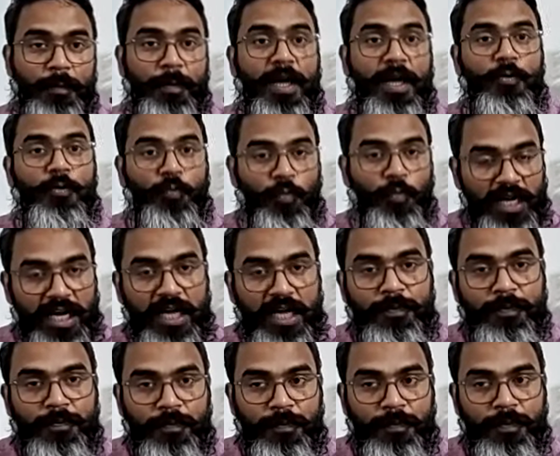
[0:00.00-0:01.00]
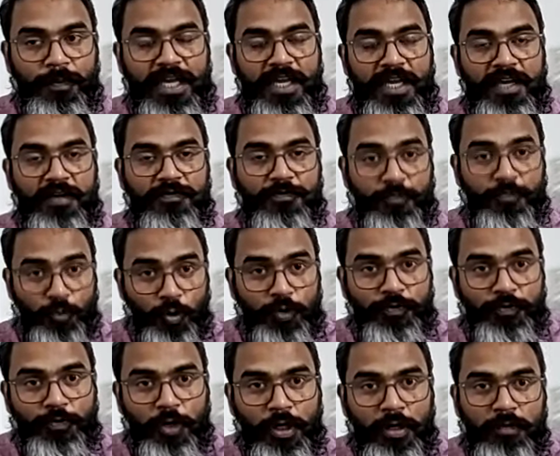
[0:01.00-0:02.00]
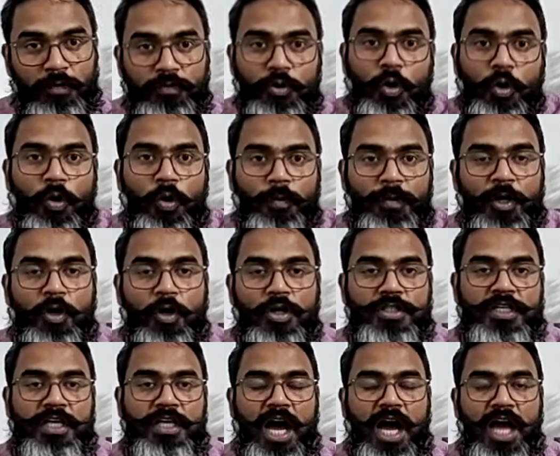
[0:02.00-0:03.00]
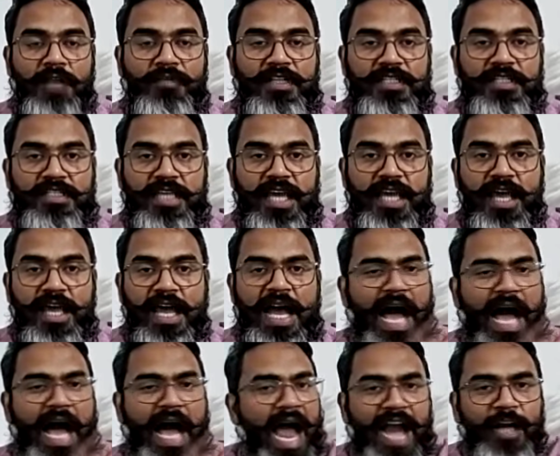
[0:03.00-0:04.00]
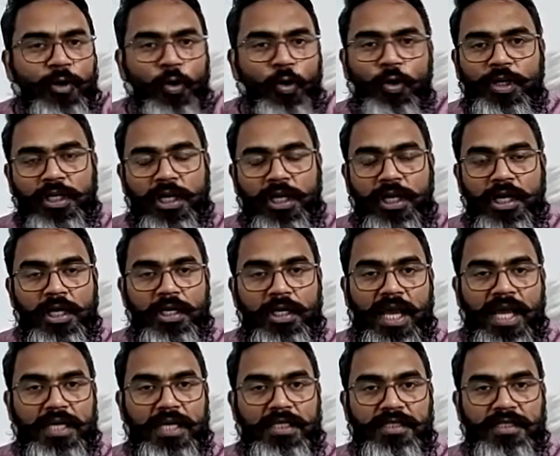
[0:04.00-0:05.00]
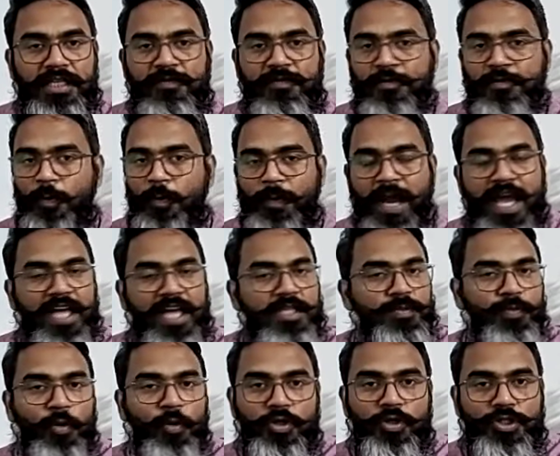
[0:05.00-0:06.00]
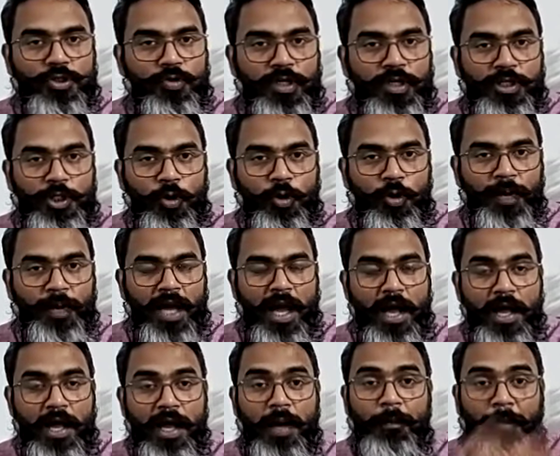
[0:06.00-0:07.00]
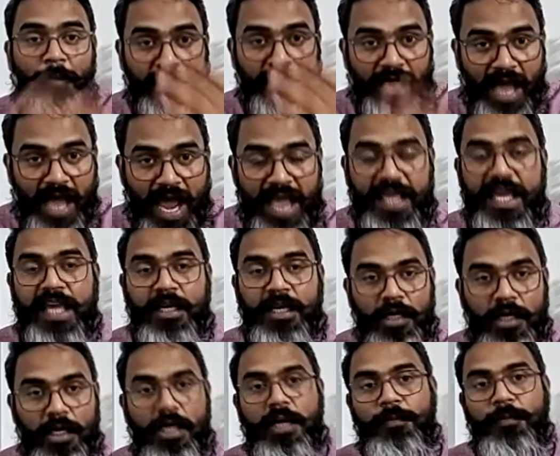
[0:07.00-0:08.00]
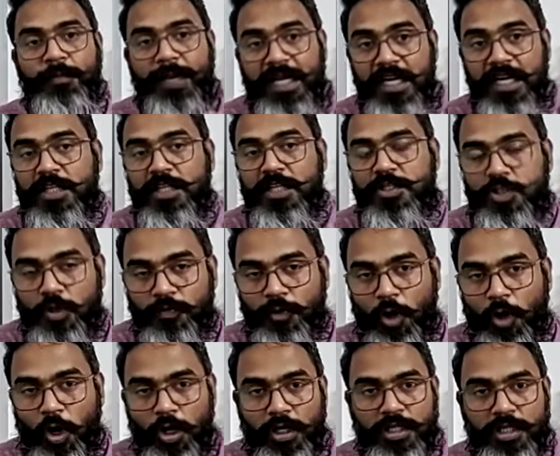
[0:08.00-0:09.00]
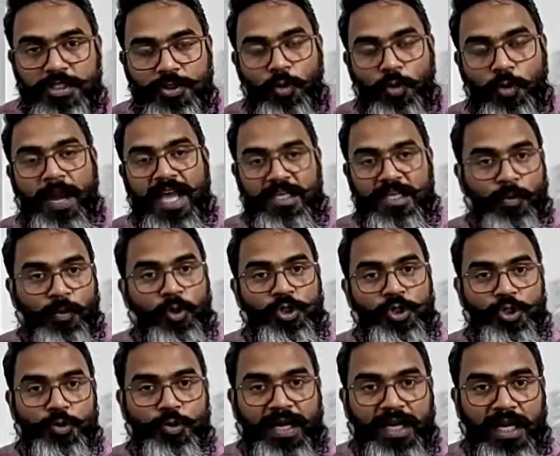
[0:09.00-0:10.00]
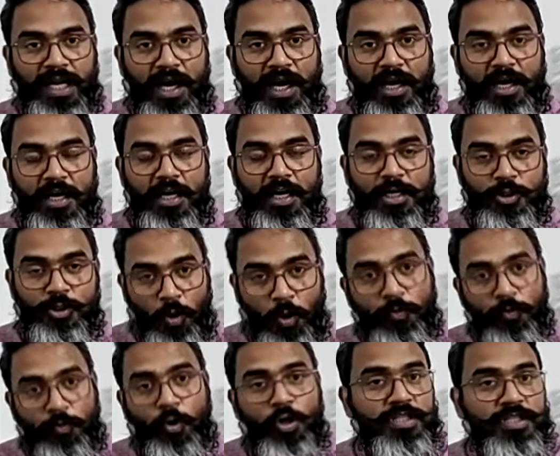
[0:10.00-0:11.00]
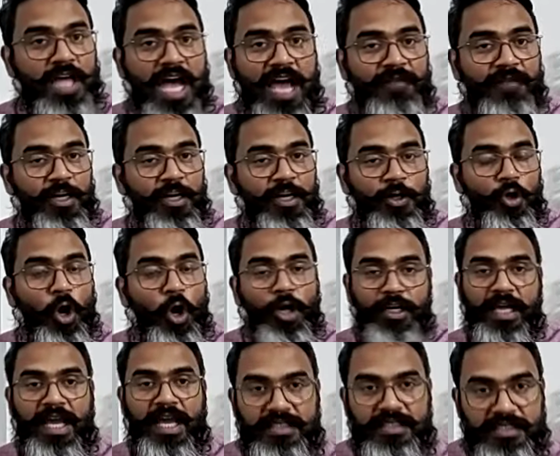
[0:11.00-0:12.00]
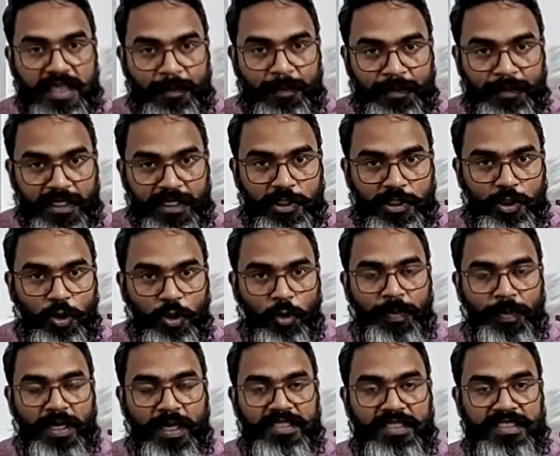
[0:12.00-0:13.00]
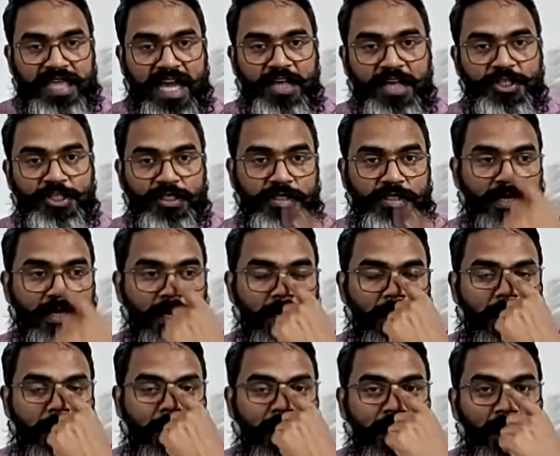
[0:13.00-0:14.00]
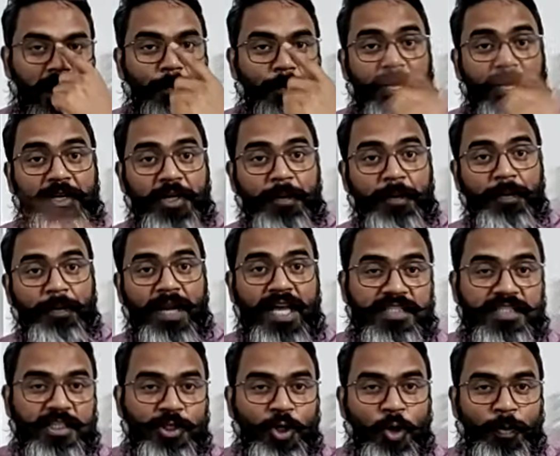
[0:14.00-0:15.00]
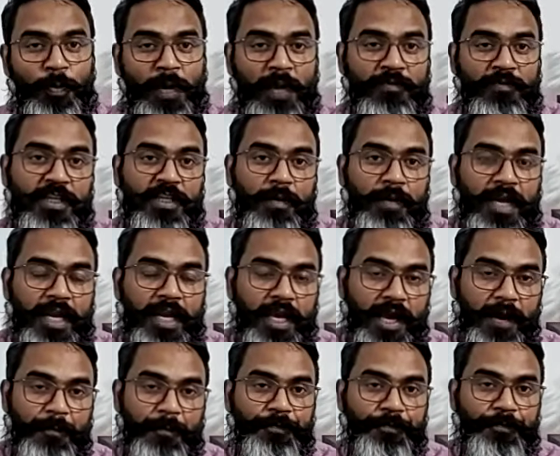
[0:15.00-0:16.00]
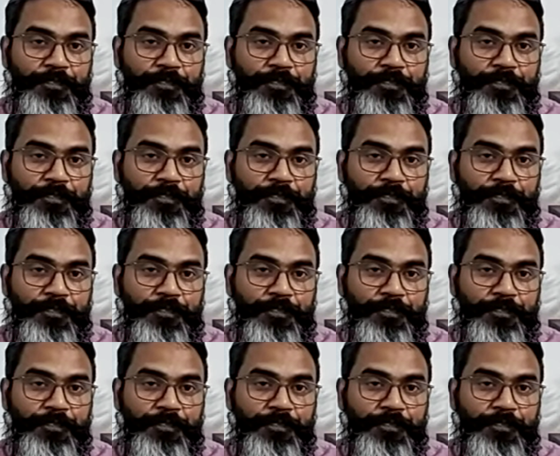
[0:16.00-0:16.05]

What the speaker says: But will it be fruitful? No, because Iran will say, I don't earn anything from my exports to Ethiopia, but I can earn billions of dollars through my exports to India. So, of course, I will not accept Ethiopian sanctions, but replace Ethiopia with America